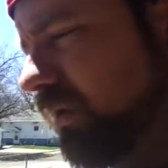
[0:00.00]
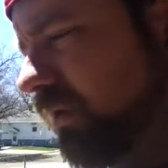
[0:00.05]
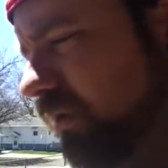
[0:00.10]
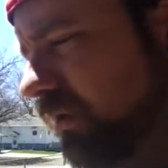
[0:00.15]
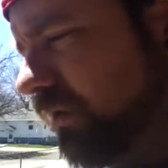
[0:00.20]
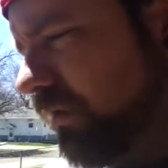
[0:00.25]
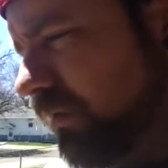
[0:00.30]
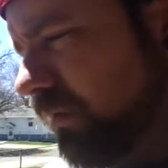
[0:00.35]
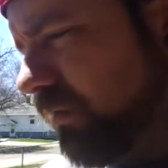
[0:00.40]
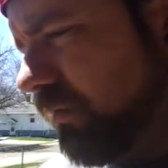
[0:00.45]

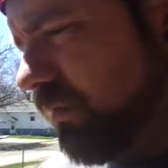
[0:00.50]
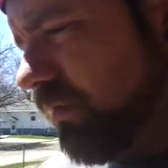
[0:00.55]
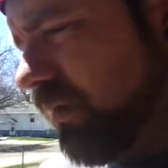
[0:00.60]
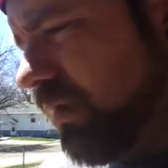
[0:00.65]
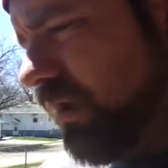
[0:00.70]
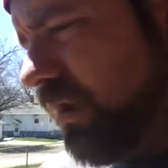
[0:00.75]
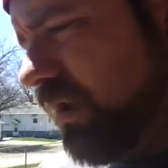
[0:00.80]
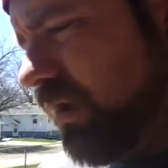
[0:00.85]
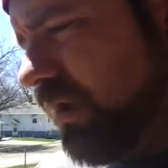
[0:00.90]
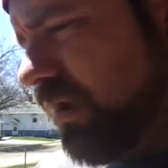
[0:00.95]
So
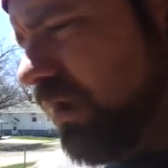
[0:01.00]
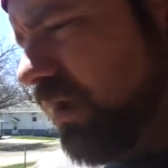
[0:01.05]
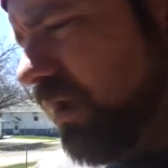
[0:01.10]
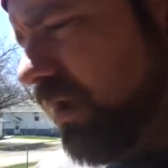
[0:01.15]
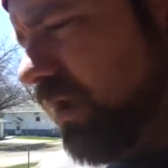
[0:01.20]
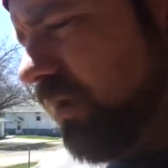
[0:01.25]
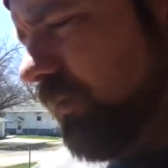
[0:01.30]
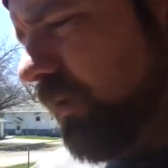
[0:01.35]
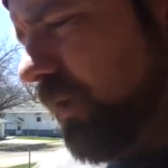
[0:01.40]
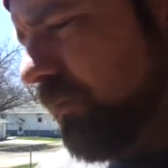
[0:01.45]

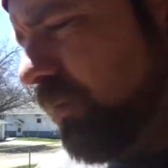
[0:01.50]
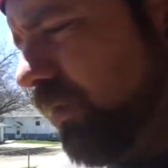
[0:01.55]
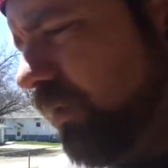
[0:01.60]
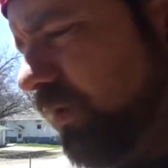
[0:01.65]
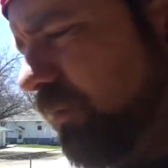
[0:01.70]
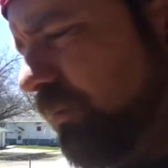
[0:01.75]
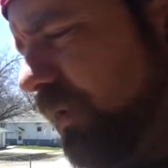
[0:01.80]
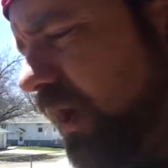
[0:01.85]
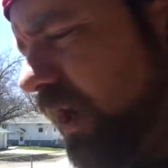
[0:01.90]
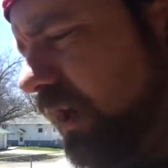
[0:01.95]
I
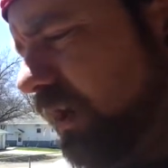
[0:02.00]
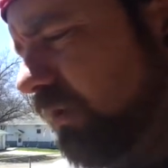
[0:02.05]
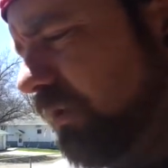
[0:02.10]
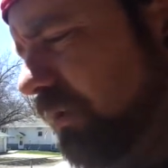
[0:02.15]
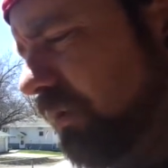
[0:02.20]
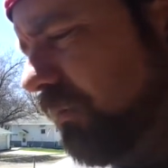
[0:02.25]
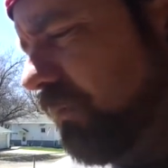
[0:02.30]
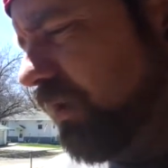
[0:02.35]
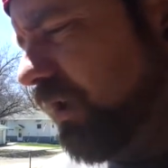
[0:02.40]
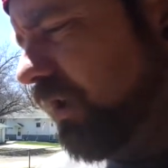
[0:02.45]
pulled it back a
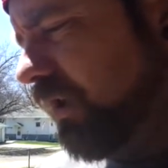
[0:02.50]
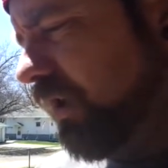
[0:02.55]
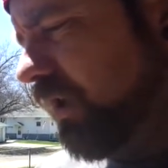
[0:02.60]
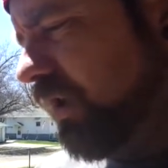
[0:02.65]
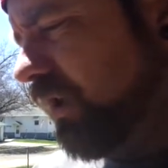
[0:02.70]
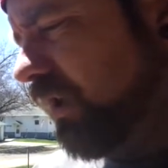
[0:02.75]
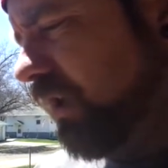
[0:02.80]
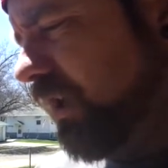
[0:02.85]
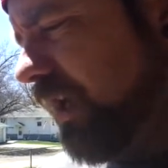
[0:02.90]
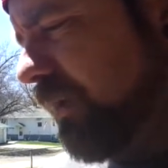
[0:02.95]
little bit
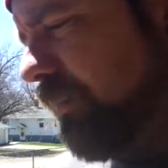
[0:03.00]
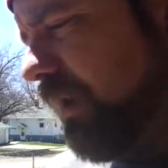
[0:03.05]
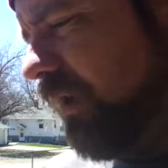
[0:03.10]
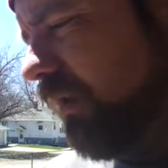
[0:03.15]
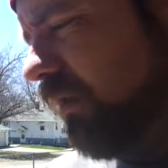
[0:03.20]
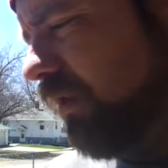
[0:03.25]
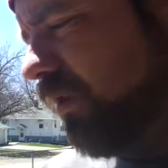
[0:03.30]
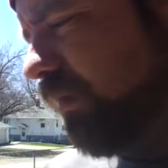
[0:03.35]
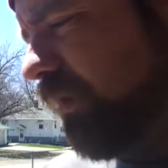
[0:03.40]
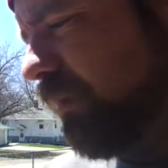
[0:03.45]
and it came
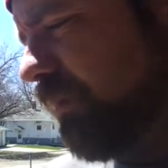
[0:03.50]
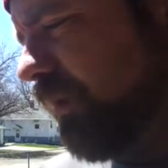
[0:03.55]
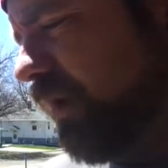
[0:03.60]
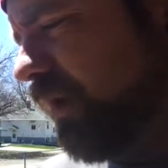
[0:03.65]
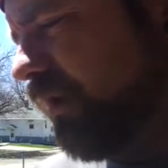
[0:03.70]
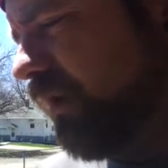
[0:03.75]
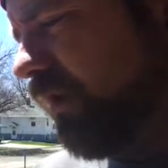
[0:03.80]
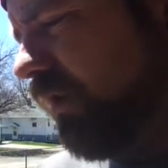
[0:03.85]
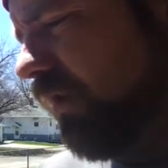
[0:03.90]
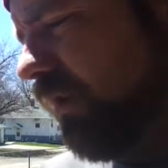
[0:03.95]
out a little bit
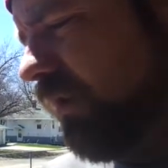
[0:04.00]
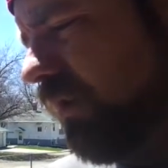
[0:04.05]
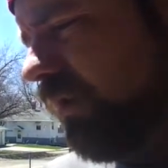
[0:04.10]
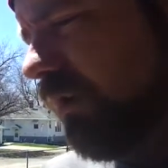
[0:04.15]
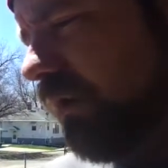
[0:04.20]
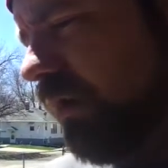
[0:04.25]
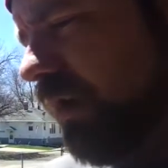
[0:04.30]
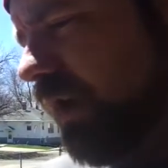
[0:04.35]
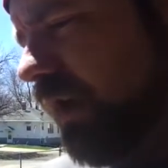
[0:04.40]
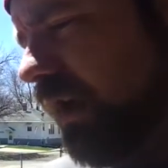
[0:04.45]
better,
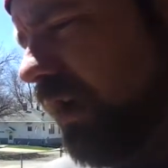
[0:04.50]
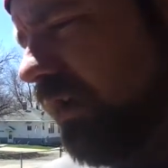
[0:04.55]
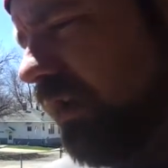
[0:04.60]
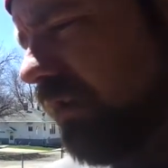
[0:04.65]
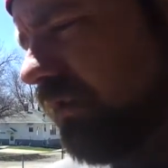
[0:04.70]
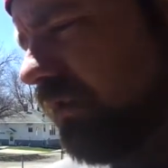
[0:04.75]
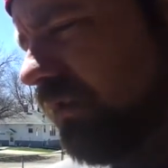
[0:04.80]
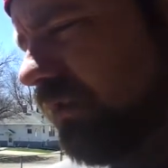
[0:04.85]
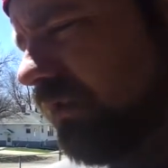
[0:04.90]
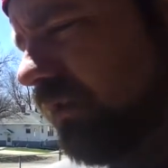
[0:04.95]
although it
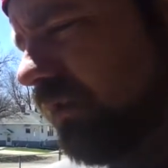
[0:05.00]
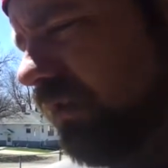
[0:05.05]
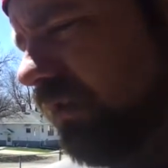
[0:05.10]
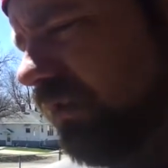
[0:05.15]
has